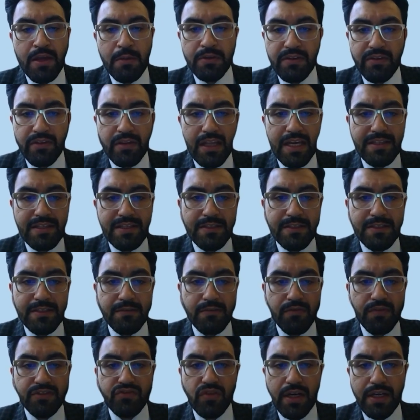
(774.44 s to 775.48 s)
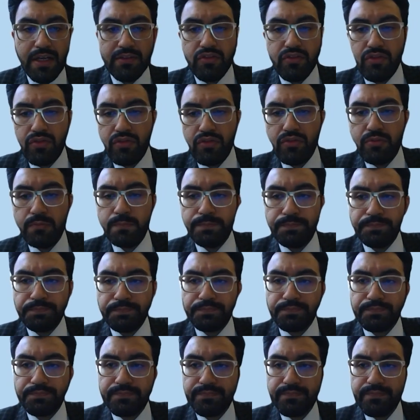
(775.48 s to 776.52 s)
But nevertheless, we
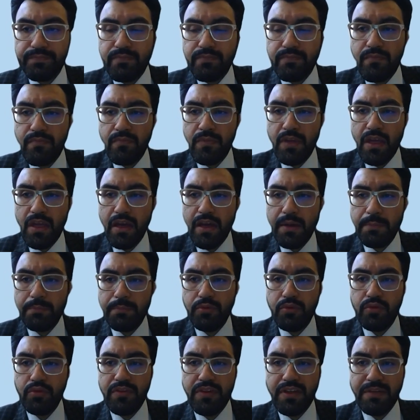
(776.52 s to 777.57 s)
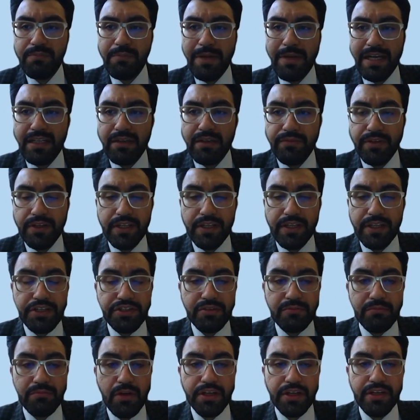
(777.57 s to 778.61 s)
tried to put the
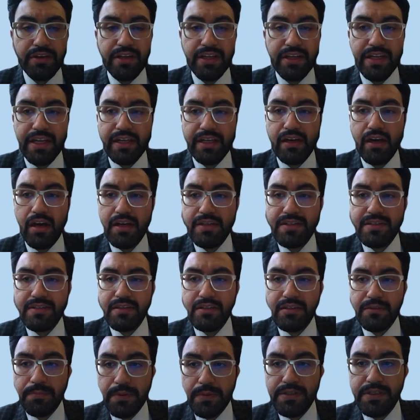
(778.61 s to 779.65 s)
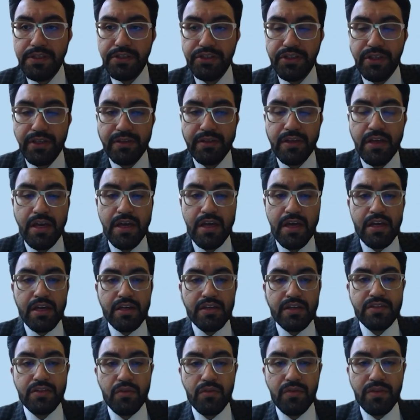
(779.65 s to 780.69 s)
magnification marker in a constant position
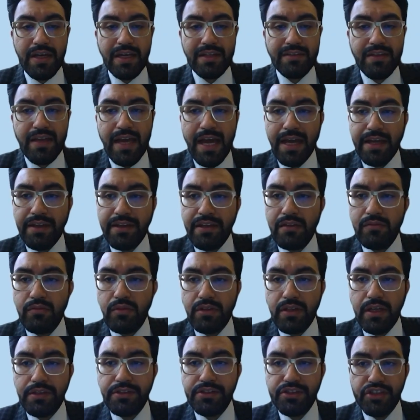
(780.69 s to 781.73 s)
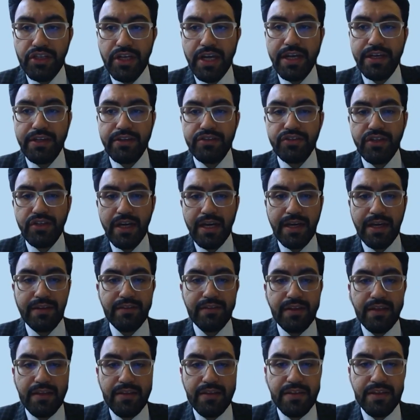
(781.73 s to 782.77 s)
so that the angle would not change and
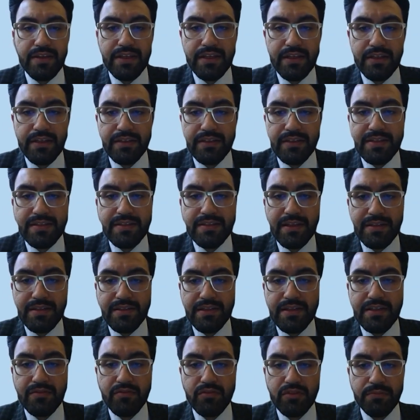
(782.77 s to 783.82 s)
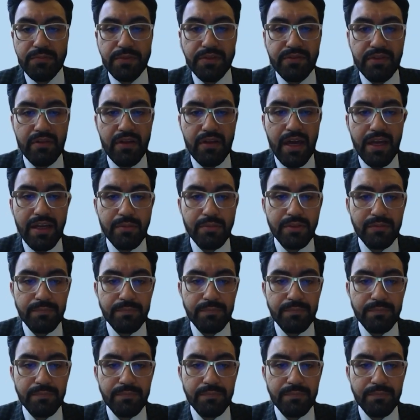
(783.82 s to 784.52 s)
the distances would be reliable.